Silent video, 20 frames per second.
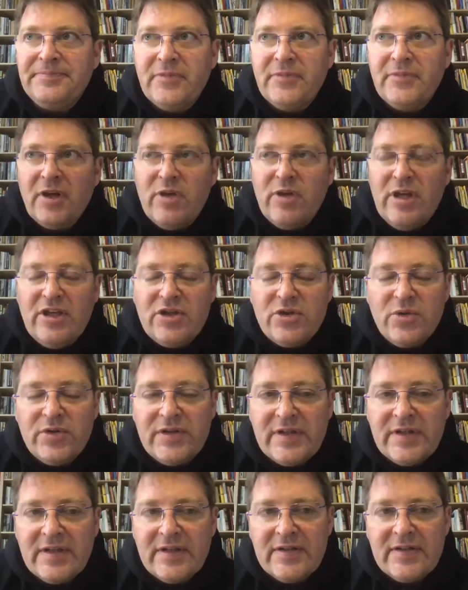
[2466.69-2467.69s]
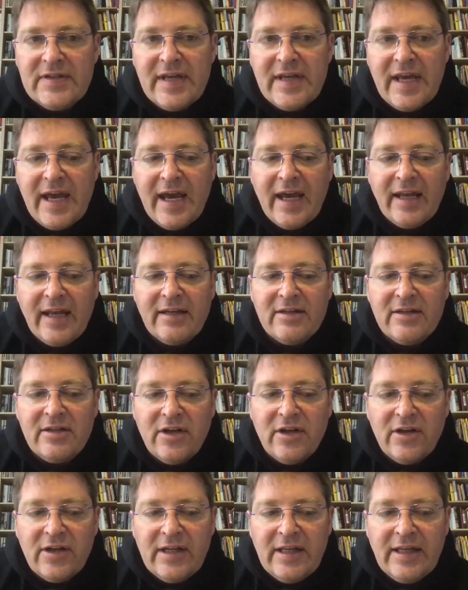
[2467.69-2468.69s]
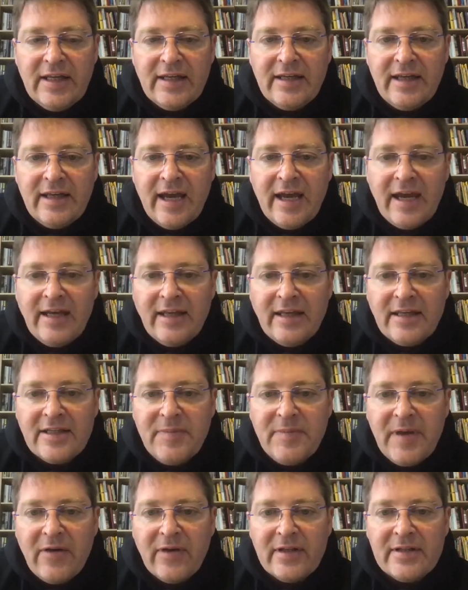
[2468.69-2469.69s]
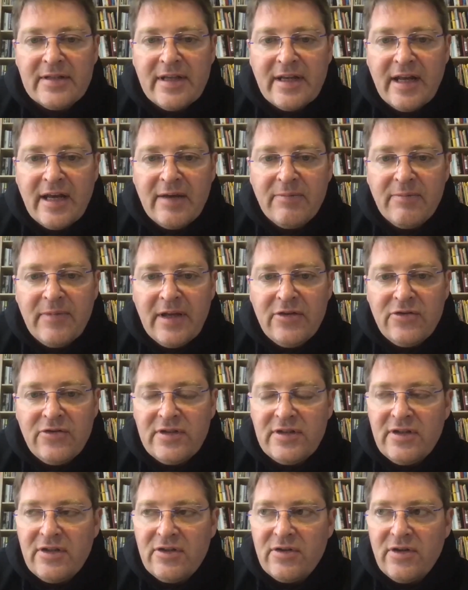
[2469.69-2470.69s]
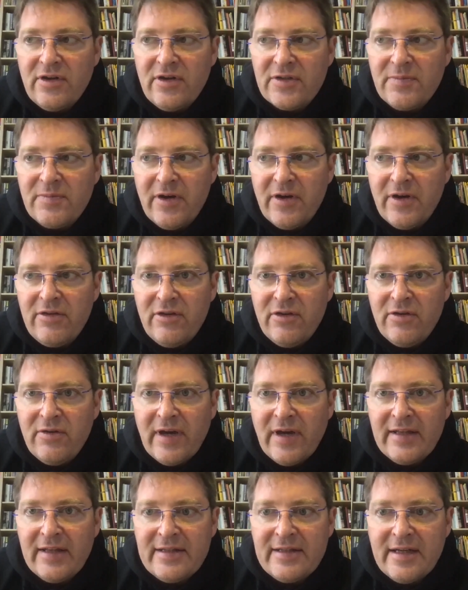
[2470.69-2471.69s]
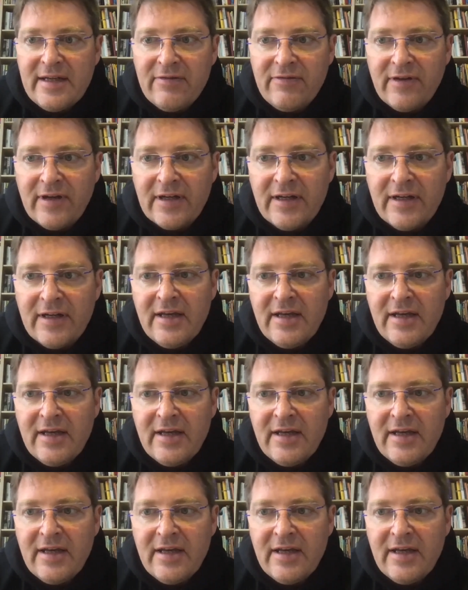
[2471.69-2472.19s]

resources and learning and gaining experience, and I'm interested to ask both you and Stephán